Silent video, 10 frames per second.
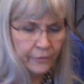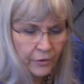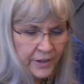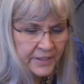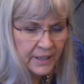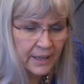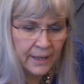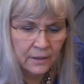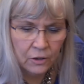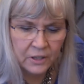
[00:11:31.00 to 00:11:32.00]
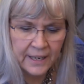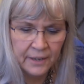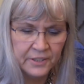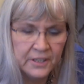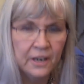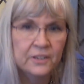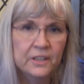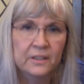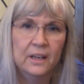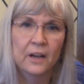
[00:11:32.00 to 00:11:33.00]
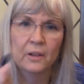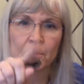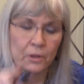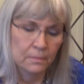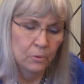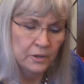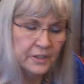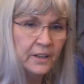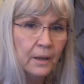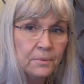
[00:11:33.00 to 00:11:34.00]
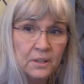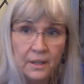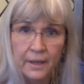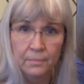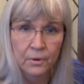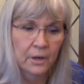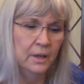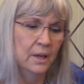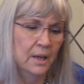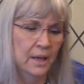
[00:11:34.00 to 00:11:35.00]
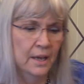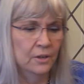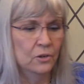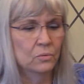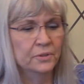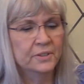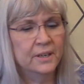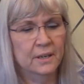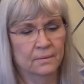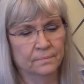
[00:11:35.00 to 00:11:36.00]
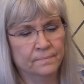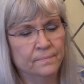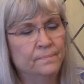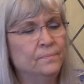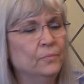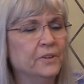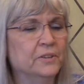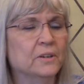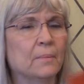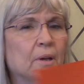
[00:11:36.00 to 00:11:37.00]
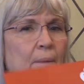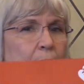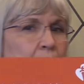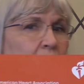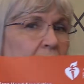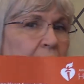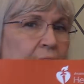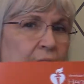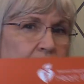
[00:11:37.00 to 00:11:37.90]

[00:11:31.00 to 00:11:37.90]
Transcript: for this again, look downstairs on the bulletin boards at the Upton Library, and you will see. This is coming up on May 11th.